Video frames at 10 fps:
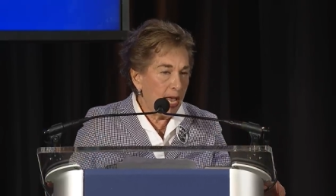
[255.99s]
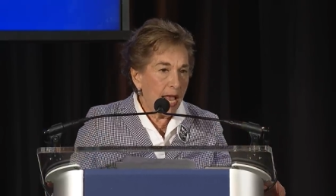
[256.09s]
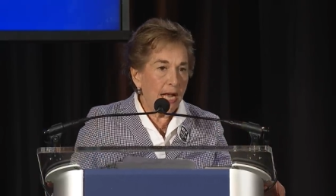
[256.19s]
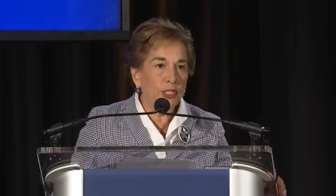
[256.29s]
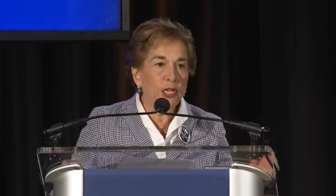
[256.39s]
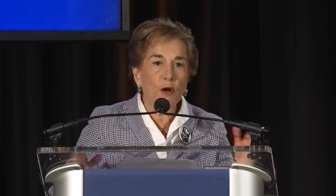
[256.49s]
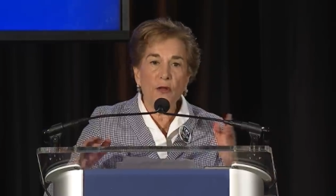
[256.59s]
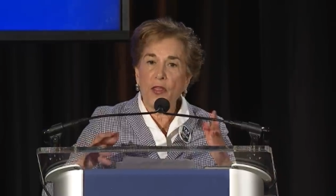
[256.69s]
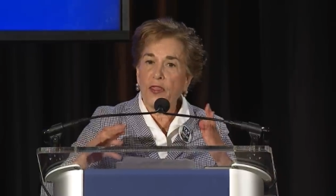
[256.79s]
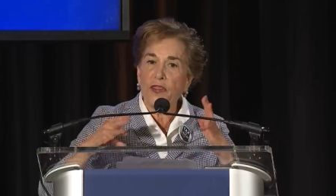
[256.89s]
And so,
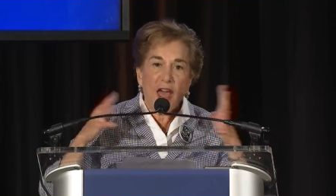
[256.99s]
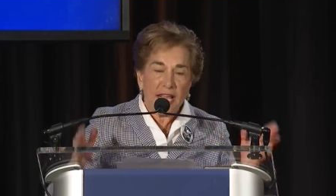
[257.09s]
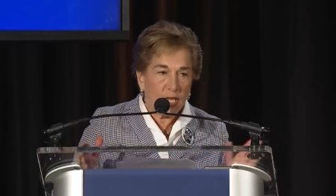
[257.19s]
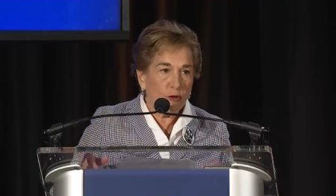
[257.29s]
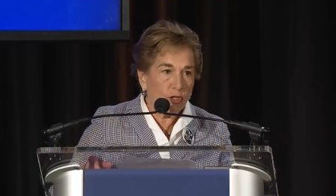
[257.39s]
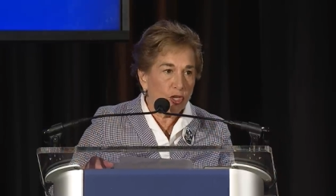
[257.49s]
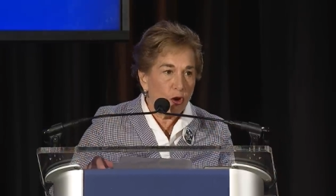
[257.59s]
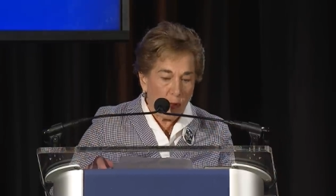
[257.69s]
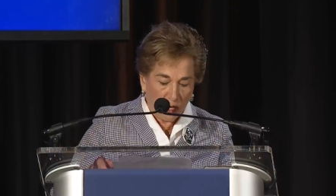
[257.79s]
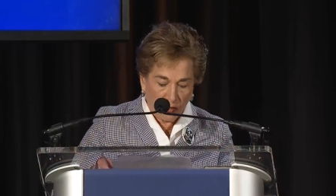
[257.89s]
thank you so
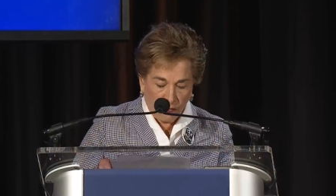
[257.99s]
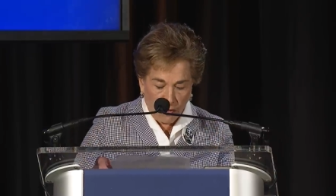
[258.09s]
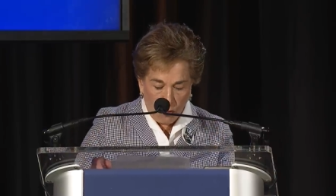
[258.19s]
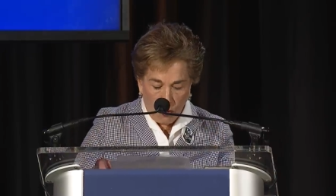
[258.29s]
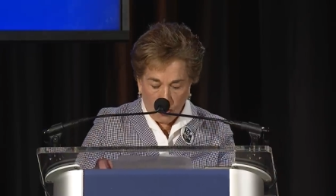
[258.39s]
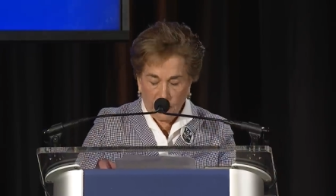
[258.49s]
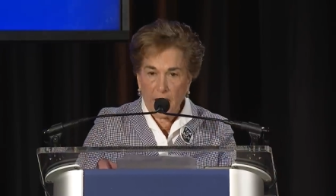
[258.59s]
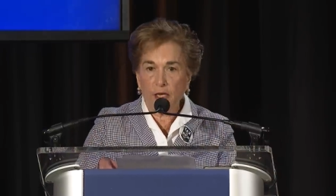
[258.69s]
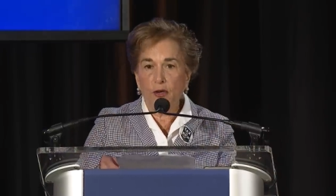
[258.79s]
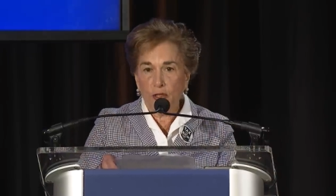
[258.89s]
much for the work that
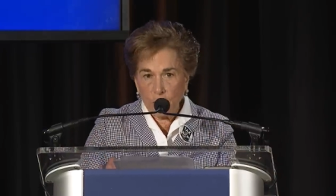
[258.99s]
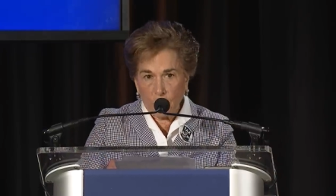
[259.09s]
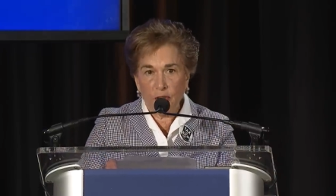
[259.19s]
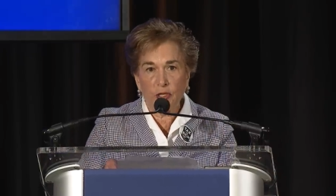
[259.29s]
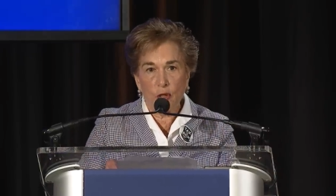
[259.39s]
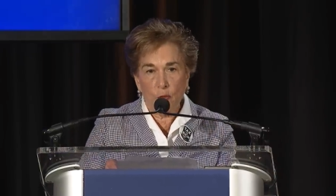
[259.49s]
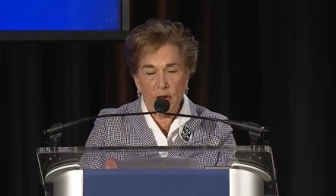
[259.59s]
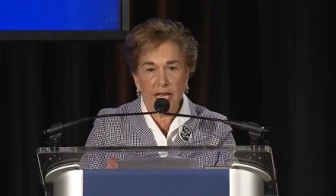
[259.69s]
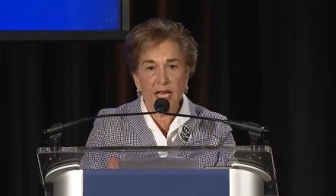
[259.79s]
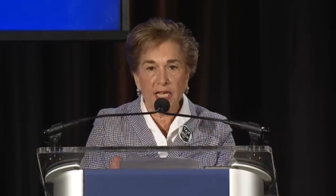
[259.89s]
you're doing so that we
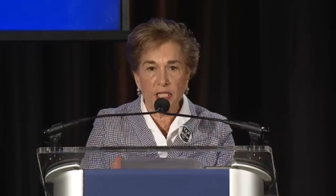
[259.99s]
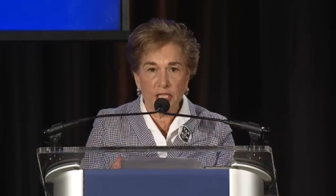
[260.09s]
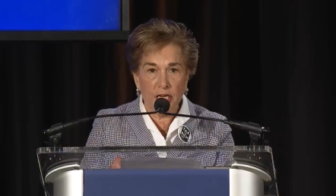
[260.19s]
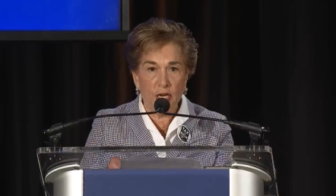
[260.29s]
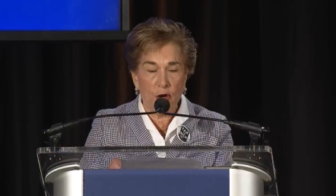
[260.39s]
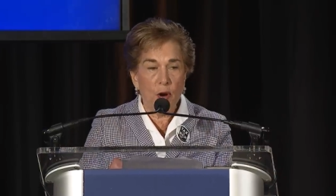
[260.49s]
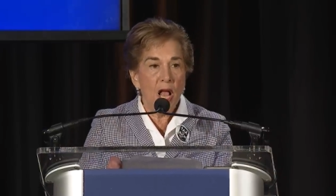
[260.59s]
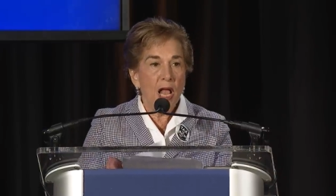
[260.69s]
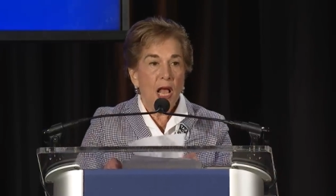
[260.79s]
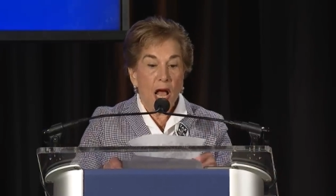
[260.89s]
can continue
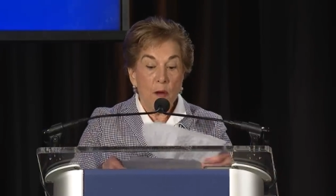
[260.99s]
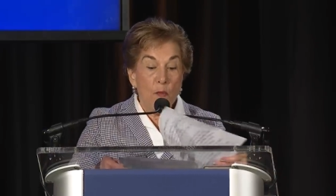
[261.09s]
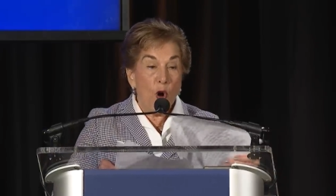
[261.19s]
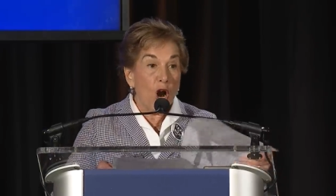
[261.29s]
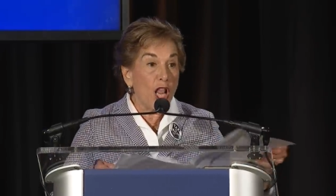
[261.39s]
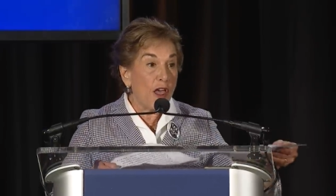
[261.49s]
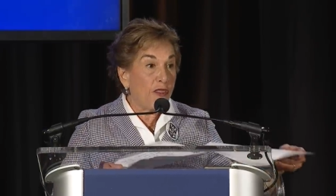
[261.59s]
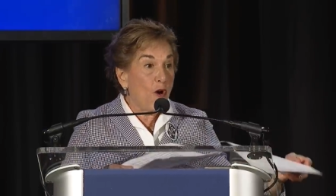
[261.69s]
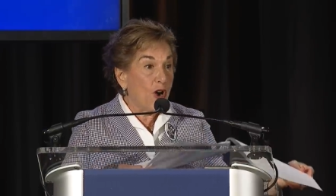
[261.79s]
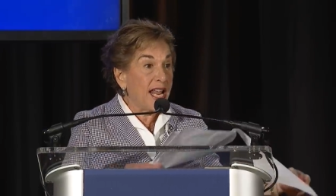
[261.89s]
our moral
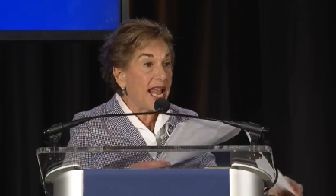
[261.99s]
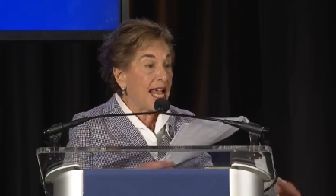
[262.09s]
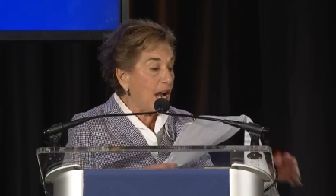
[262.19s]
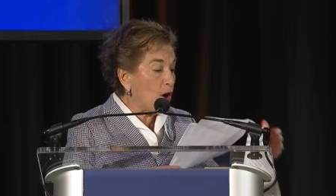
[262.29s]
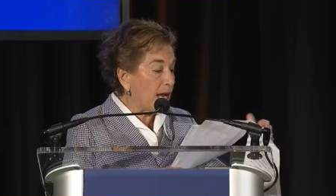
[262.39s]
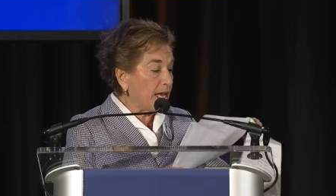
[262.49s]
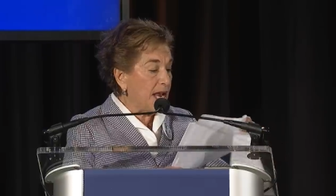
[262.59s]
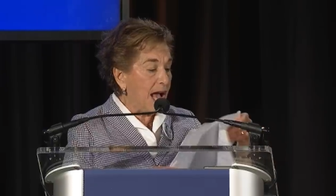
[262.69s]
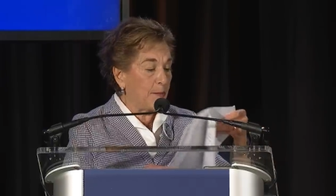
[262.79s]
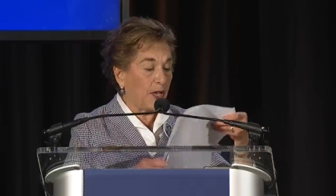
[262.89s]
authority and our
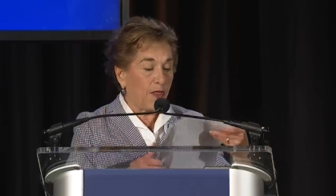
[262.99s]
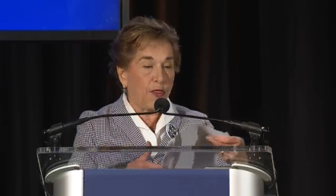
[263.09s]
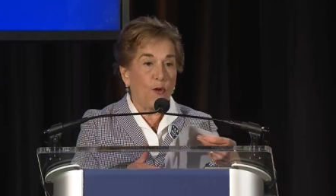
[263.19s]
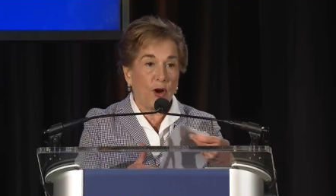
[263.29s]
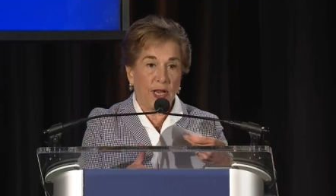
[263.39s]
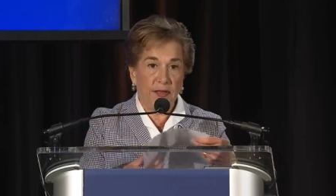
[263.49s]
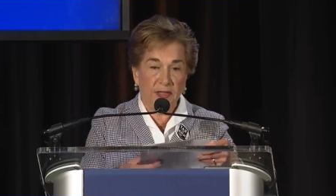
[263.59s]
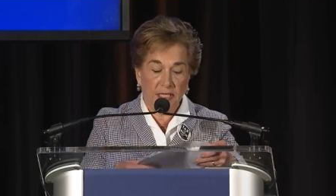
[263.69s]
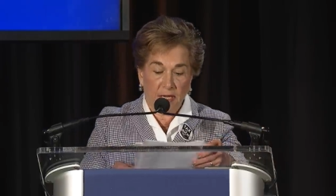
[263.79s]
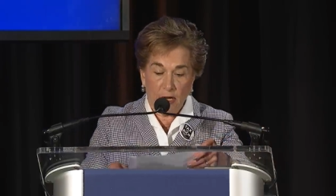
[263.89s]
economic authority in
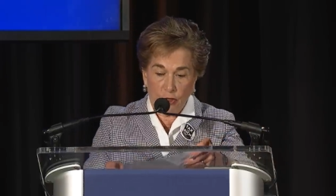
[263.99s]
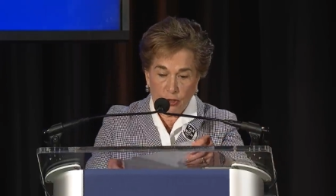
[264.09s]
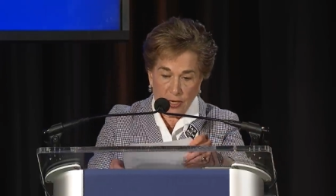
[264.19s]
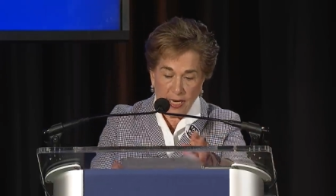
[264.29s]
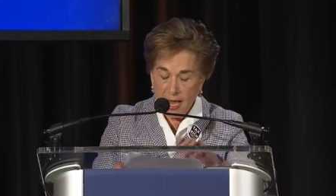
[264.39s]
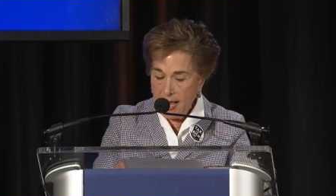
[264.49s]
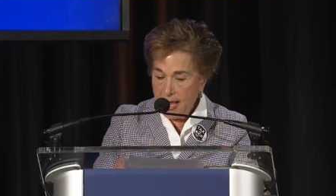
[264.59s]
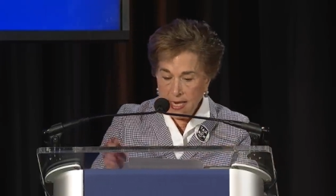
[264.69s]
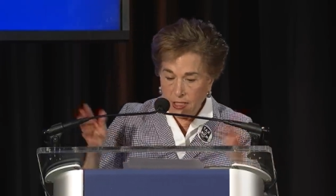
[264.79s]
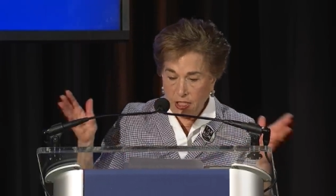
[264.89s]
this country.
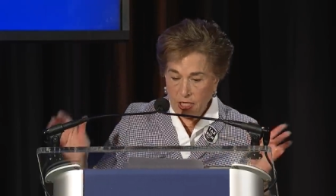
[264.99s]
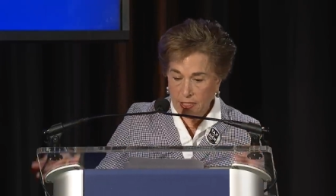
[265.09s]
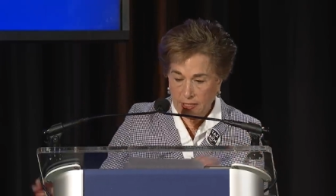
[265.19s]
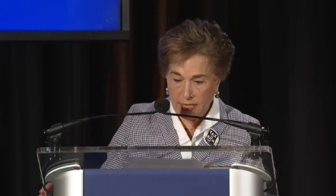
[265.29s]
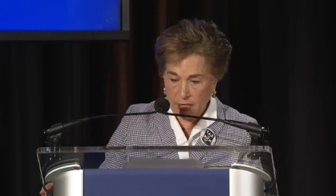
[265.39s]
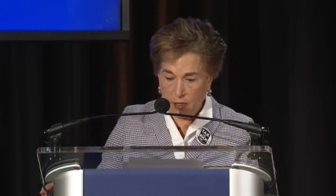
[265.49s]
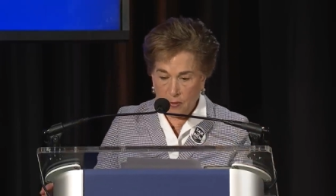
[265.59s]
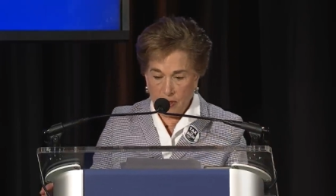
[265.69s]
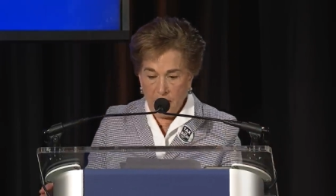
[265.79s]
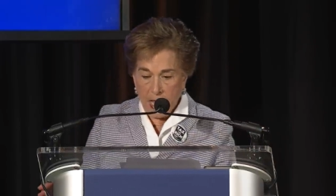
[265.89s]
It's just
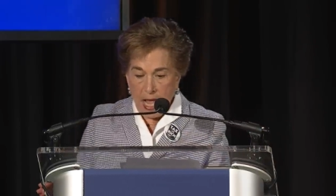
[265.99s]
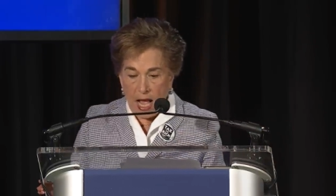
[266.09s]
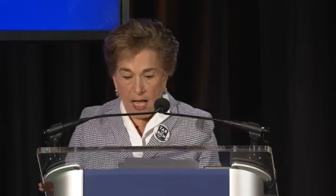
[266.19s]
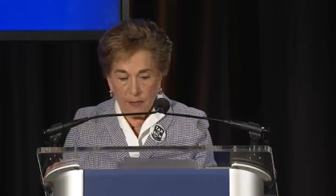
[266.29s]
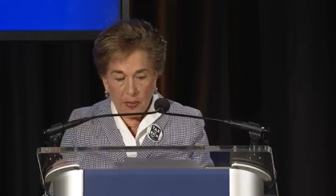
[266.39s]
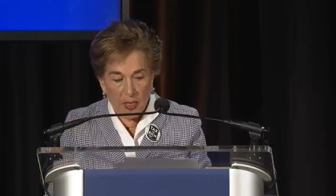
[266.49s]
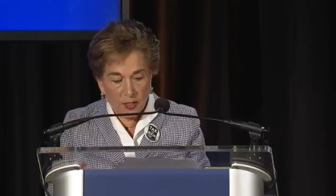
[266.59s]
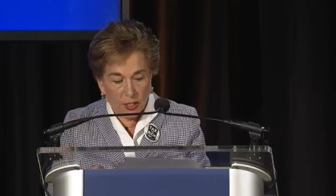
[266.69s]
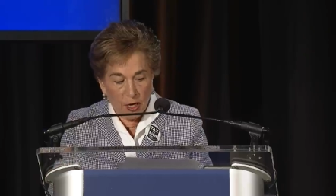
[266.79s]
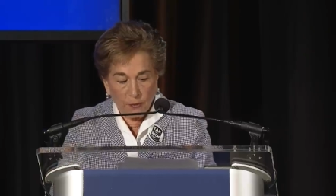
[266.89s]
terrible. Um,
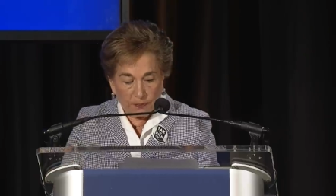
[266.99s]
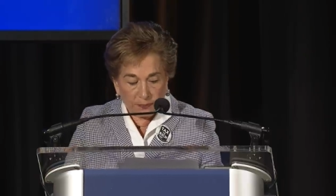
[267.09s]
so,